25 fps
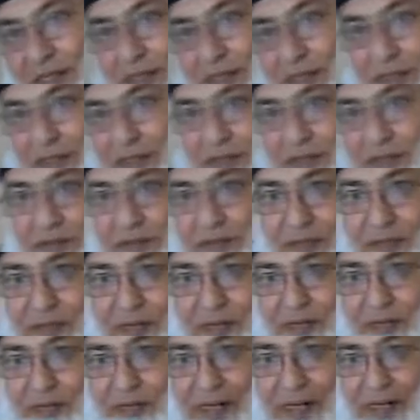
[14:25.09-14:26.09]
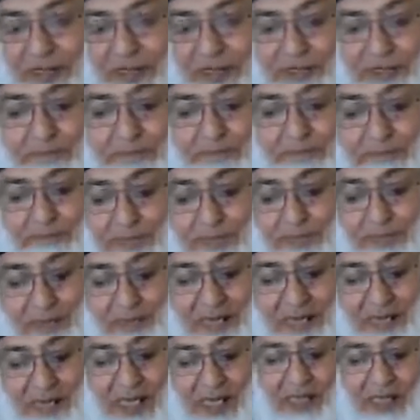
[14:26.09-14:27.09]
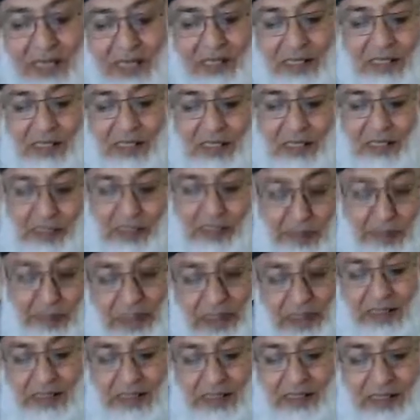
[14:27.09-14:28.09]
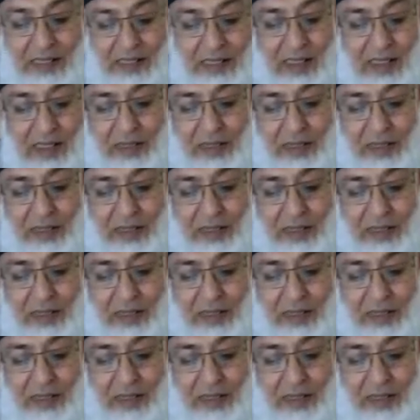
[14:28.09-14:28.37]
rooms of the factory, and temperature.